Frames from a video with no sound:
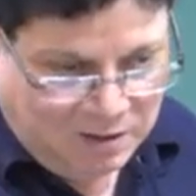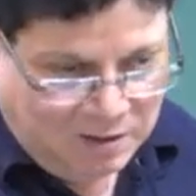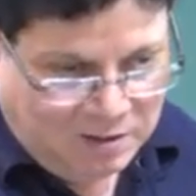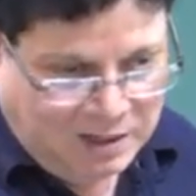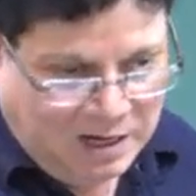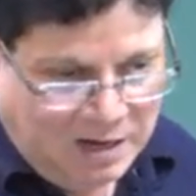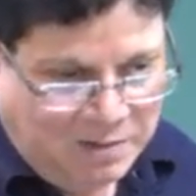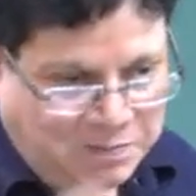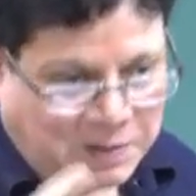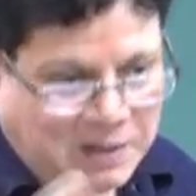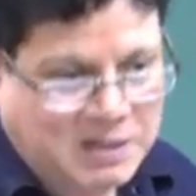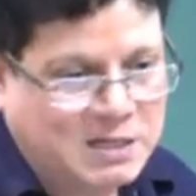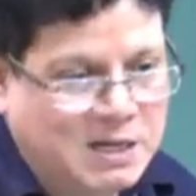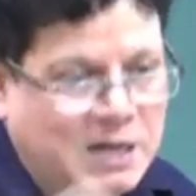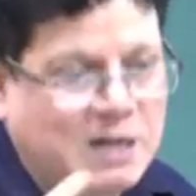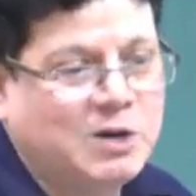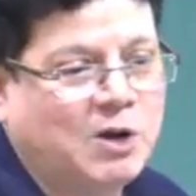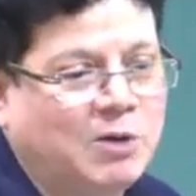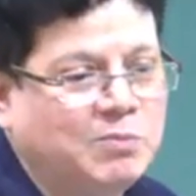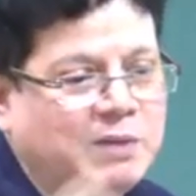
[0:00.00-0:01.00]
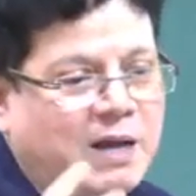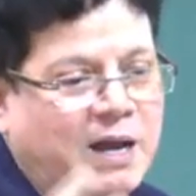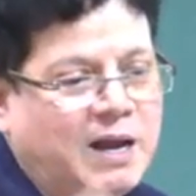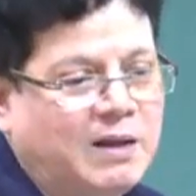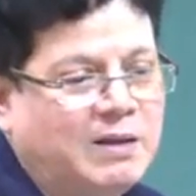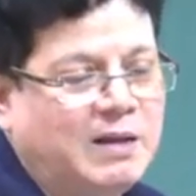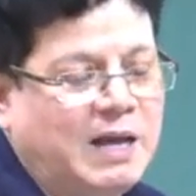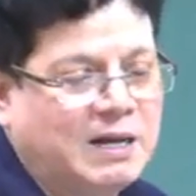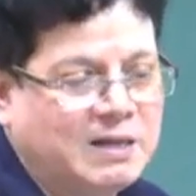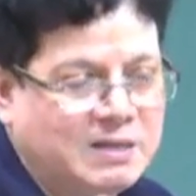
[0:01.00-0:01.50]
10% of the
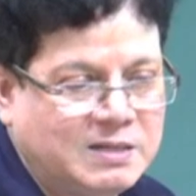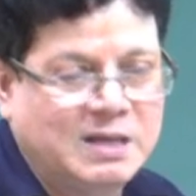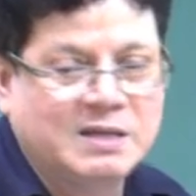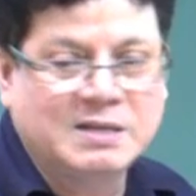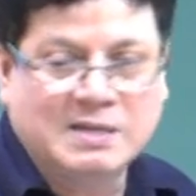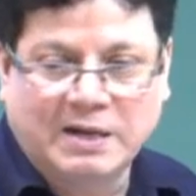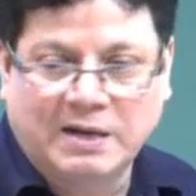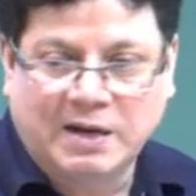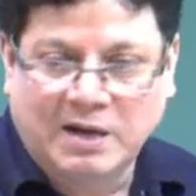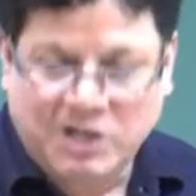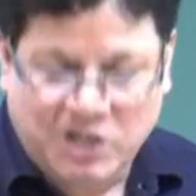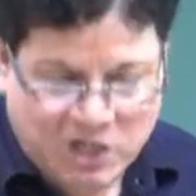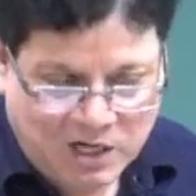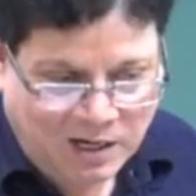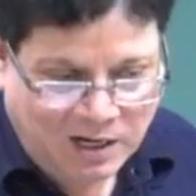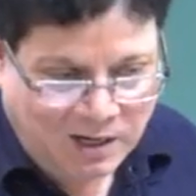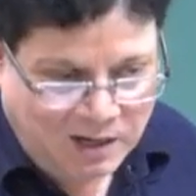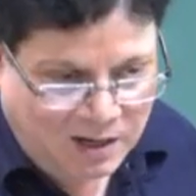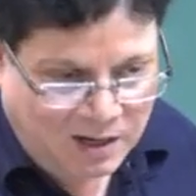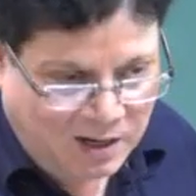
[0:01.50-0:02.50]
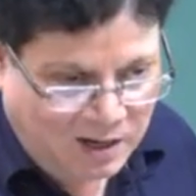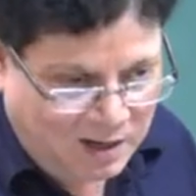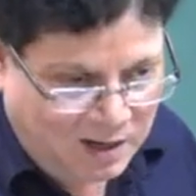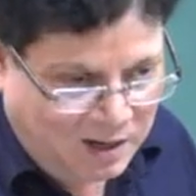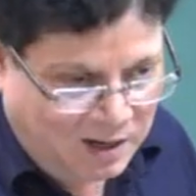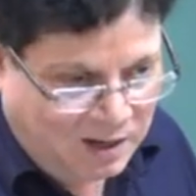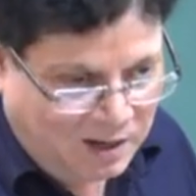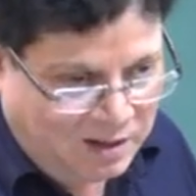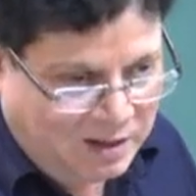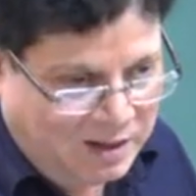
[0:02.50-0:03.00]
excess energy
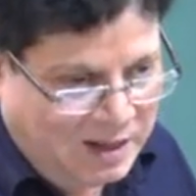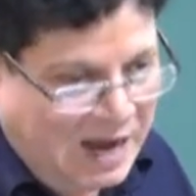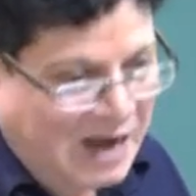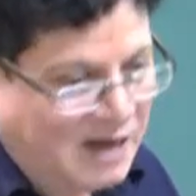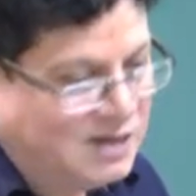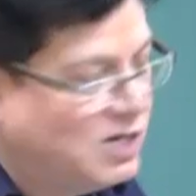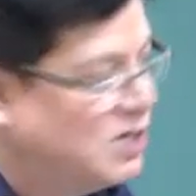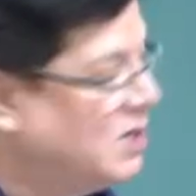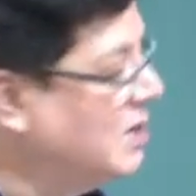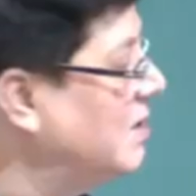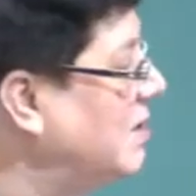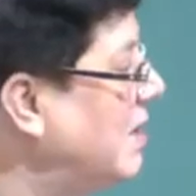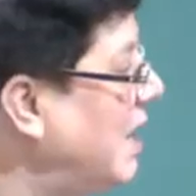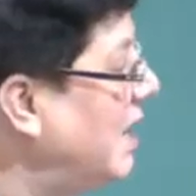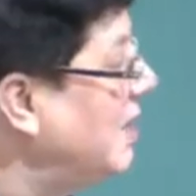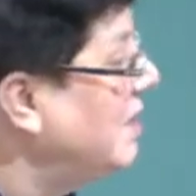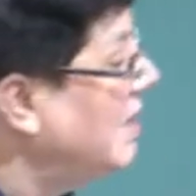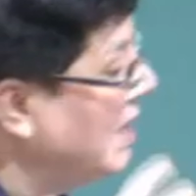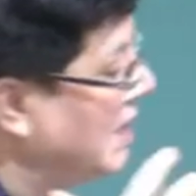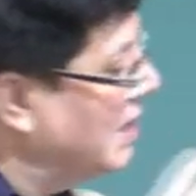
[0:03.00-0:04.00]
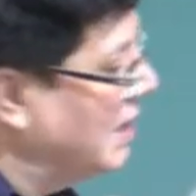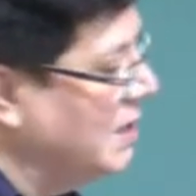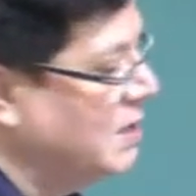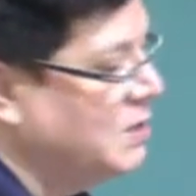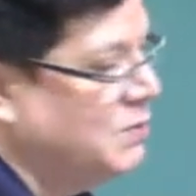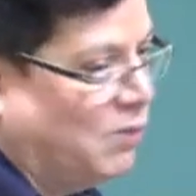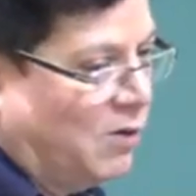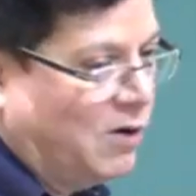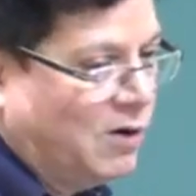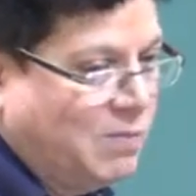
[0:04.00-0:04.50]
that the eclipse
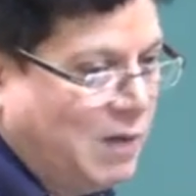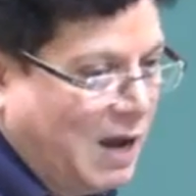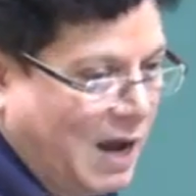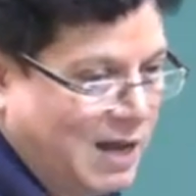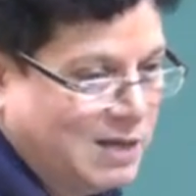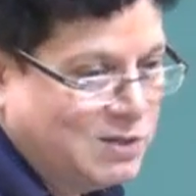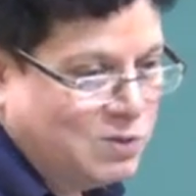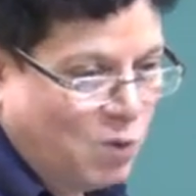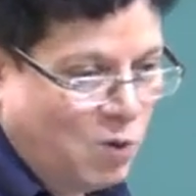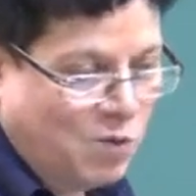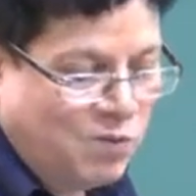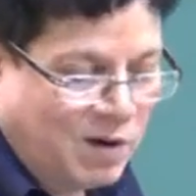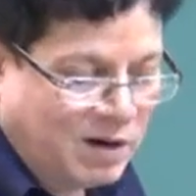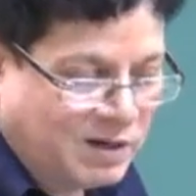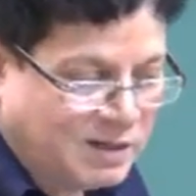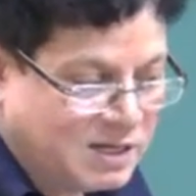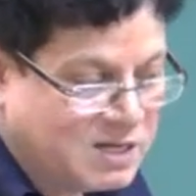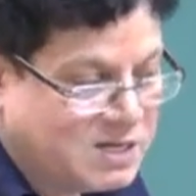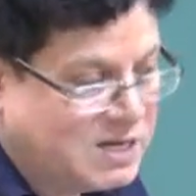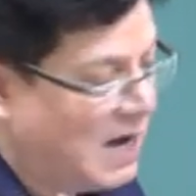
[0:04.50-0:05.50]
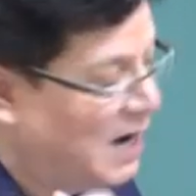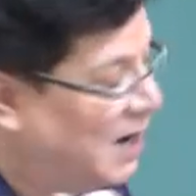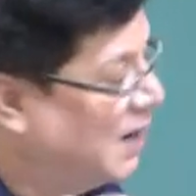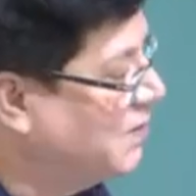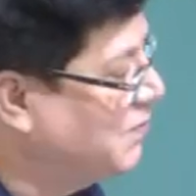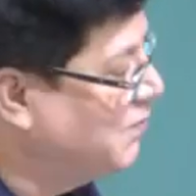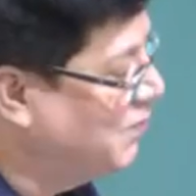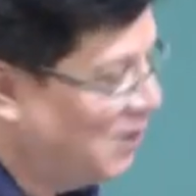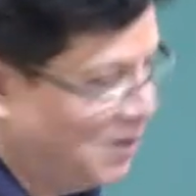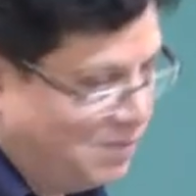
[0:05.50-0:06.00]
form has over the staggered
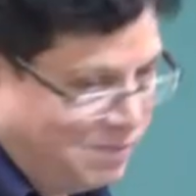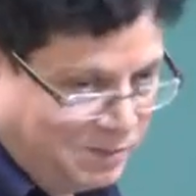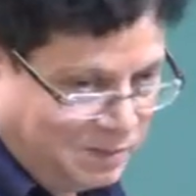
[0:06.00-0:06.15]
form.